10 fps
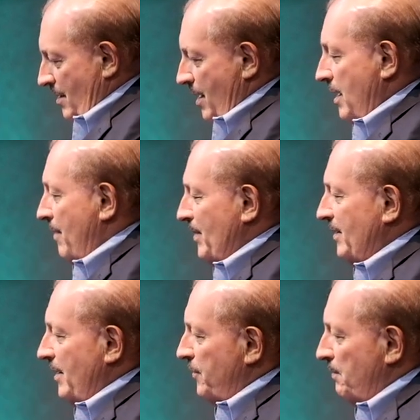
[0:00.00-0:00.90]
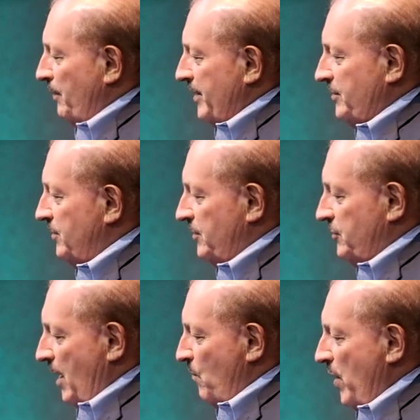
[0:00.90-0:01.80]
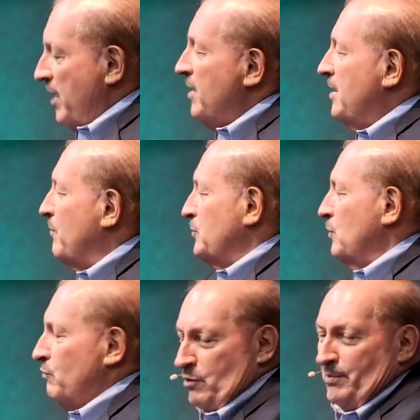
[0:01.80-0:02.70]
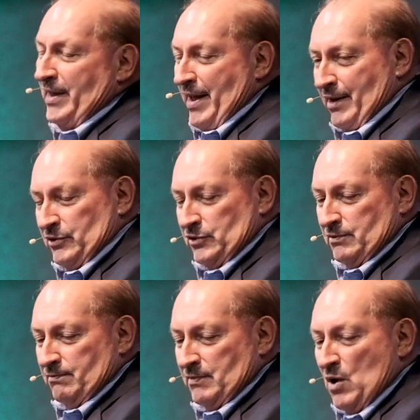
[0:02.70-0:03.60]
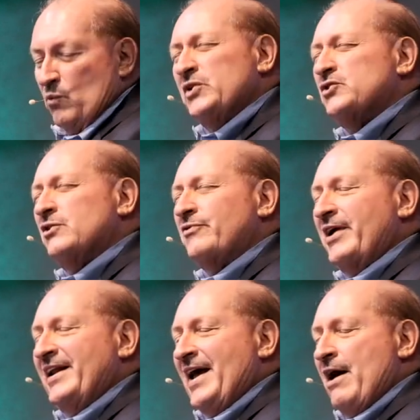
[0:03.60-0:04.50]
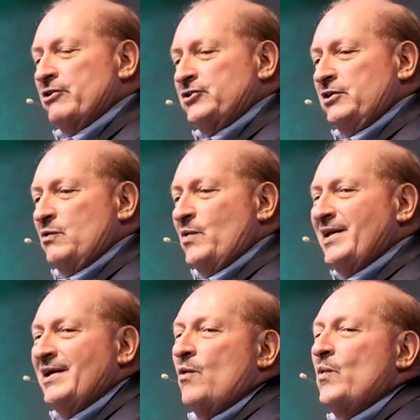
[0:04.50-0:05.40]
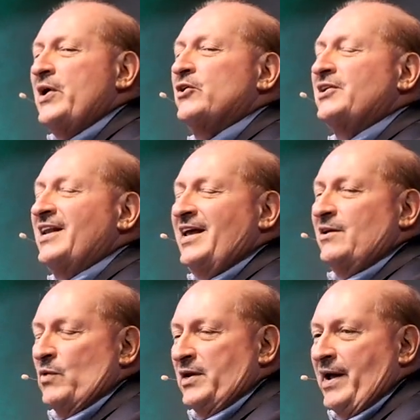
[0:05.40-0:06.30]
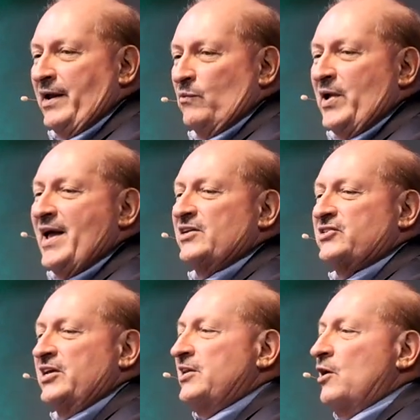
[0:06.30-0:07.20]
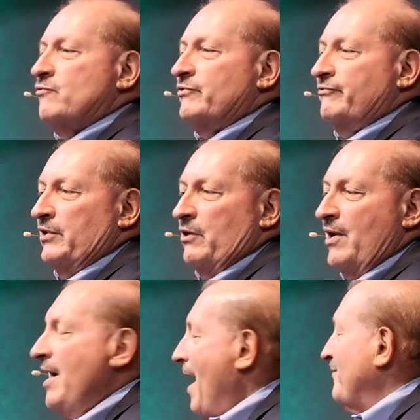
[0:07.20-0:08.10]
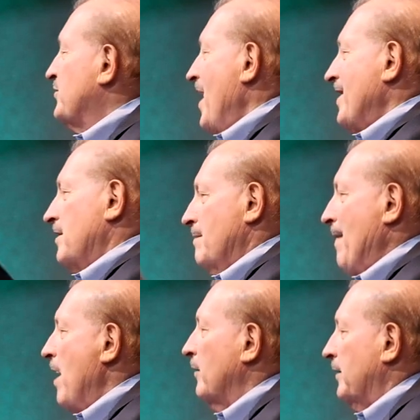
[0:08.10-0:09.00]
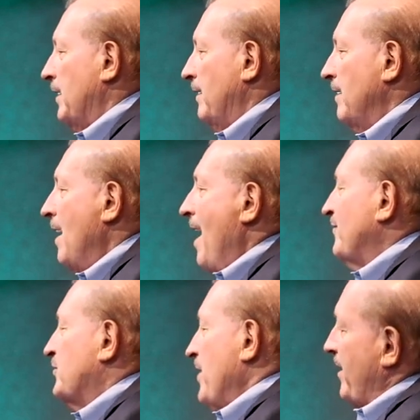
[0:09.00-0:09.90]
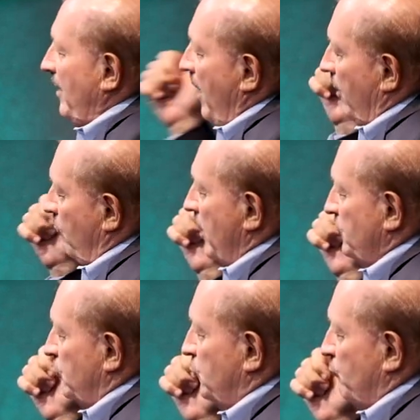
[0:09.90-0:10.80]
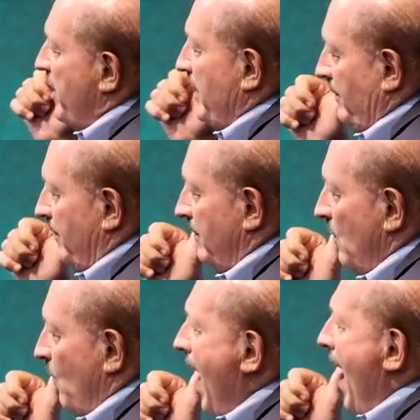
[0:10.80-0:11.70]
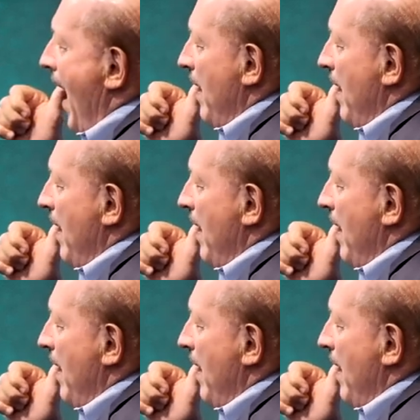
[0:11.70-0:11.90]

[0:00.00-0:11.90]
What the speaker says: and I've been to other places the same way, there was no room in the house. We stood for 8 hours, and you know what? We couldn't get in one night. We had to sit in the overflow. I've sat in the balcony. I've sat across the street. Why?